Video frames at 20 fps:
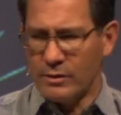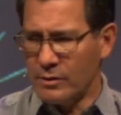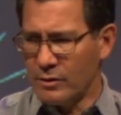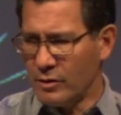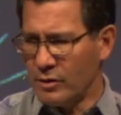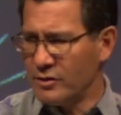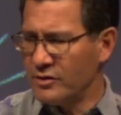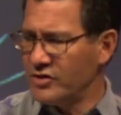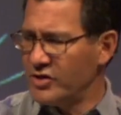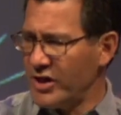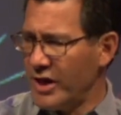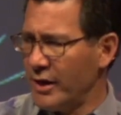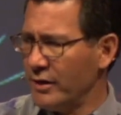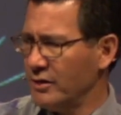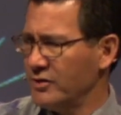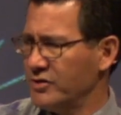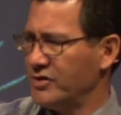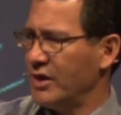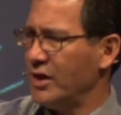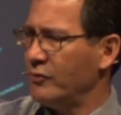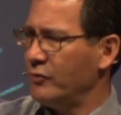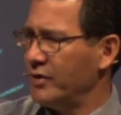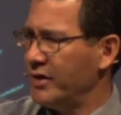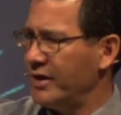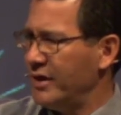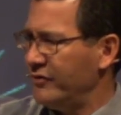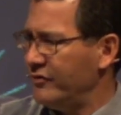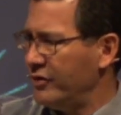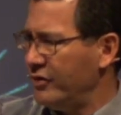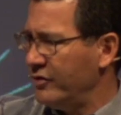Third challenge that I want to
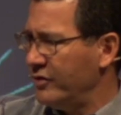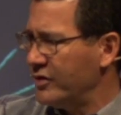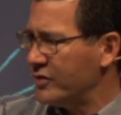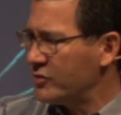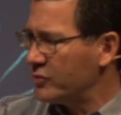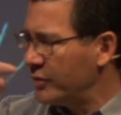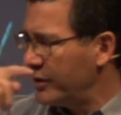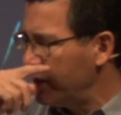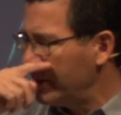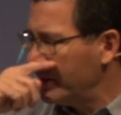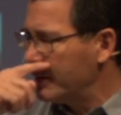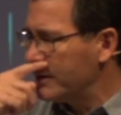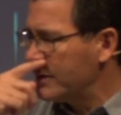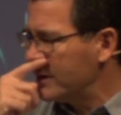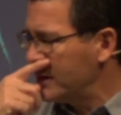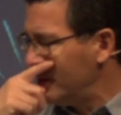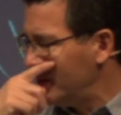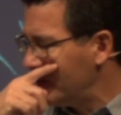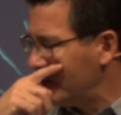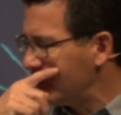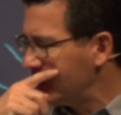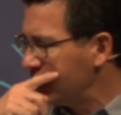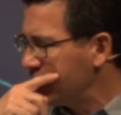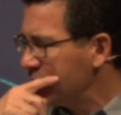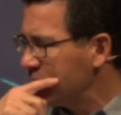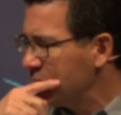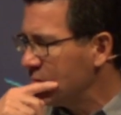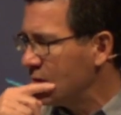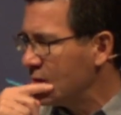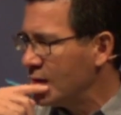give to you this week is this.
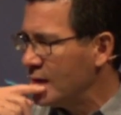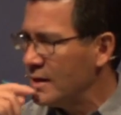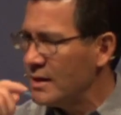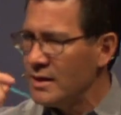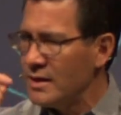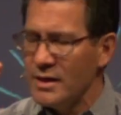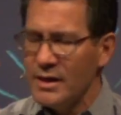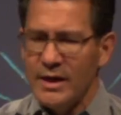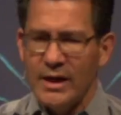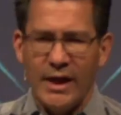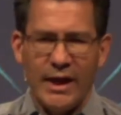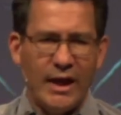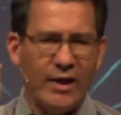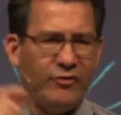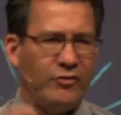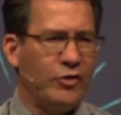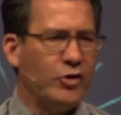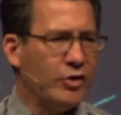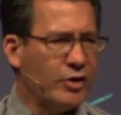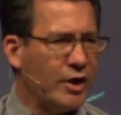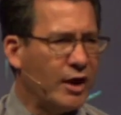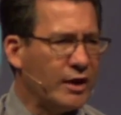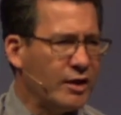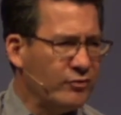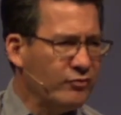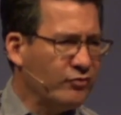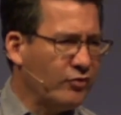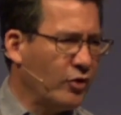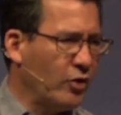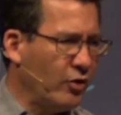If you're not
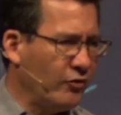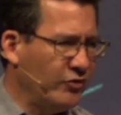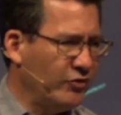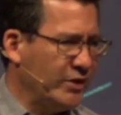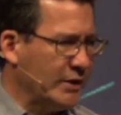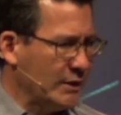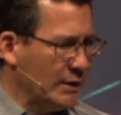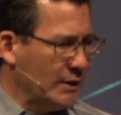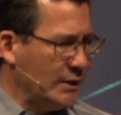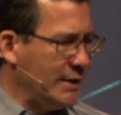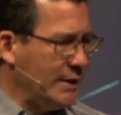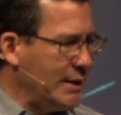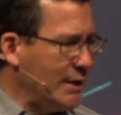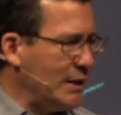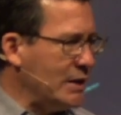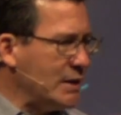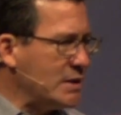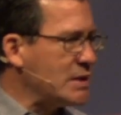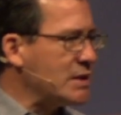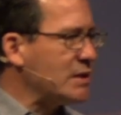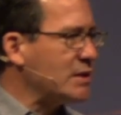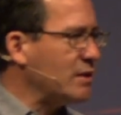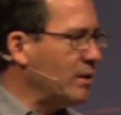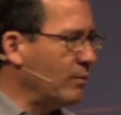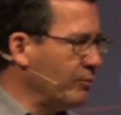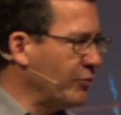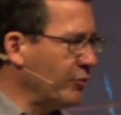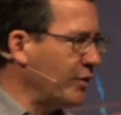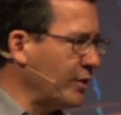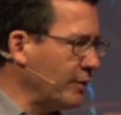involved in leading
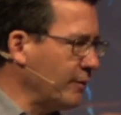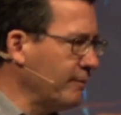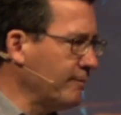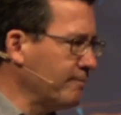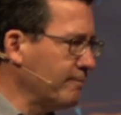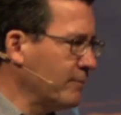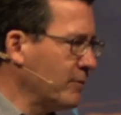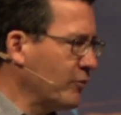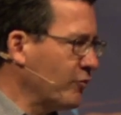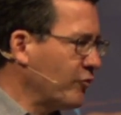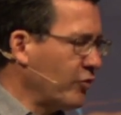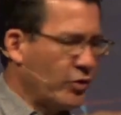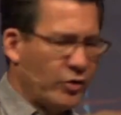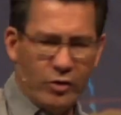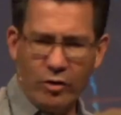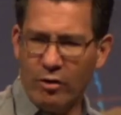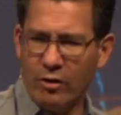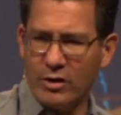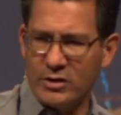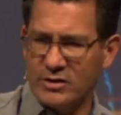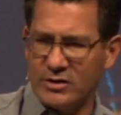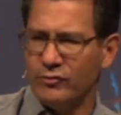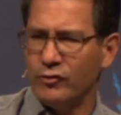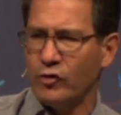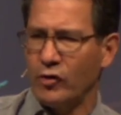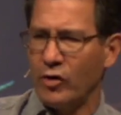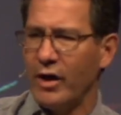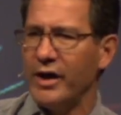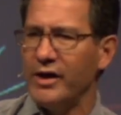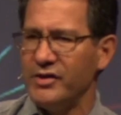something for the cause of
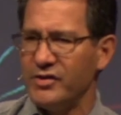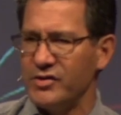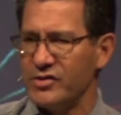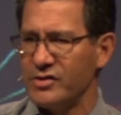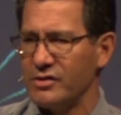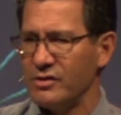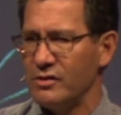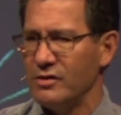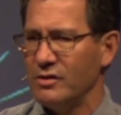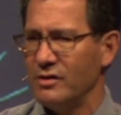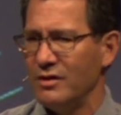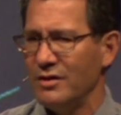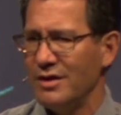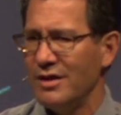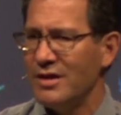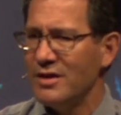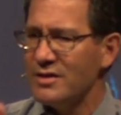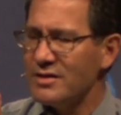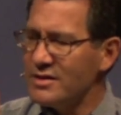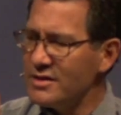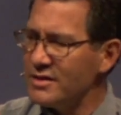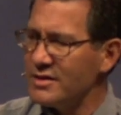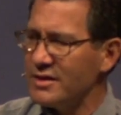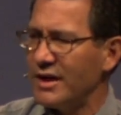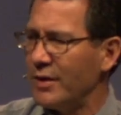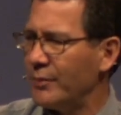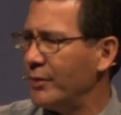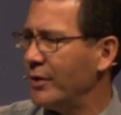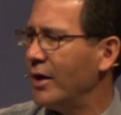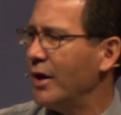Christ,
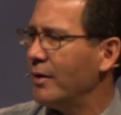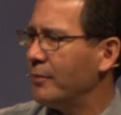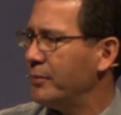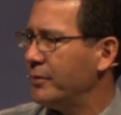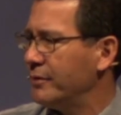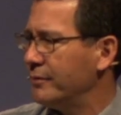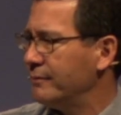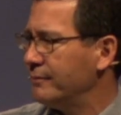step up.